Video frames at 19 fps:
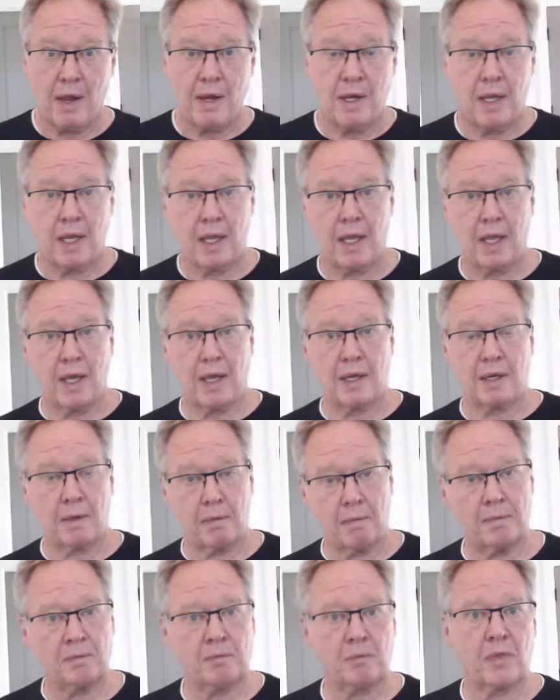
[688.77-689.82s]

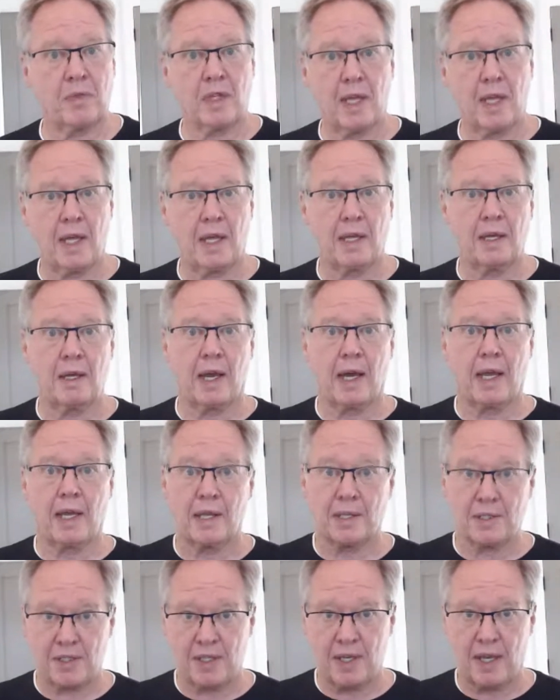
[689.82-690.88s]
And then I hit
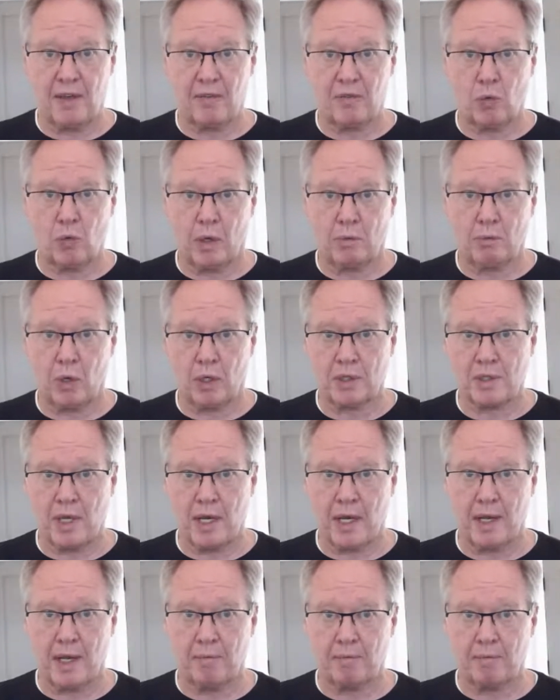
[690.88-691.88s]
save one more time.